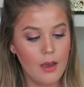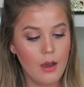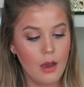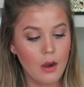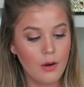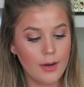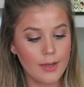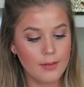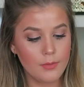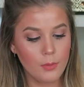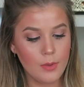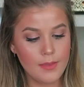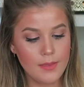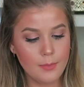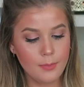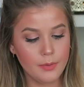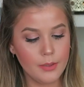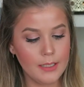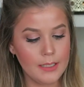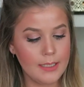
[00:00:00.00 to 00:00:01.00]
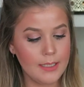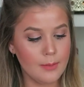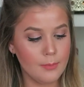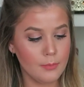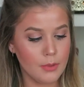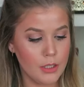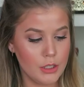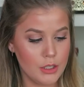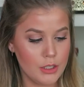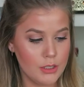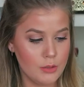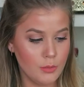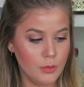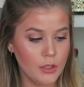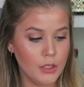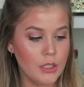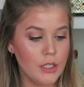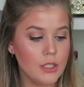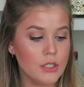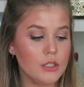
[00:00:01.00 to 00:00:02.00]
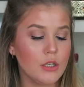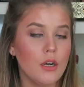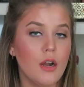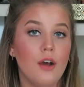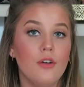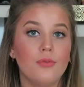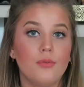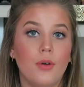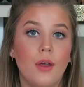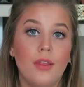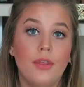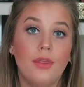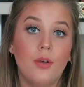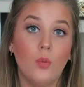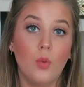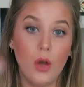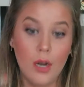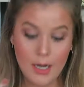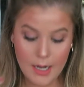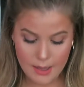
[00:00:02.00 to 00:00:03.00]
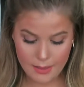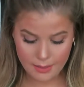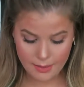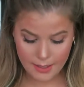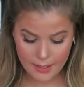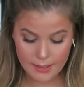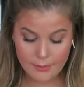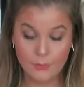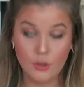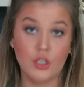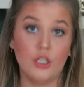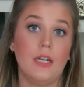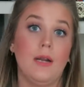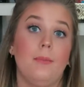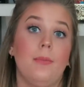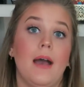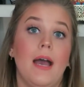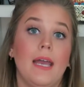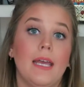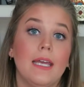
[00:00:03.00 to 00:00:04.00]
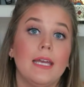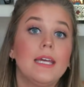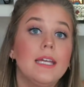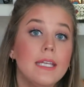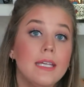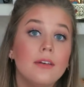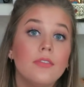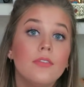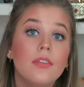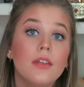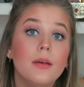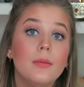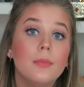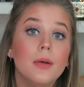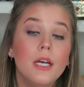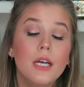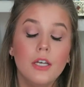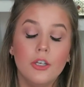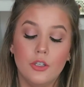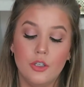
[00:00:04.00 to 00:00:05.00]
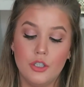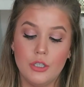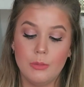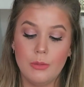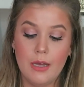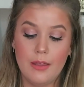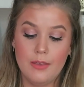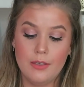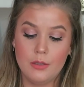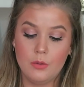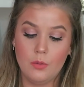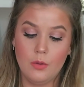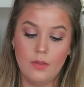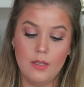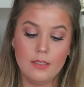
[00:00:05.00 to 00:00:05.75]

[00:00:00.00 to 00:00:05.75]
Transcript: Alright, with the blending brushes, we're going to start off with the one I think if you're going to buy any of them, you should buy this one.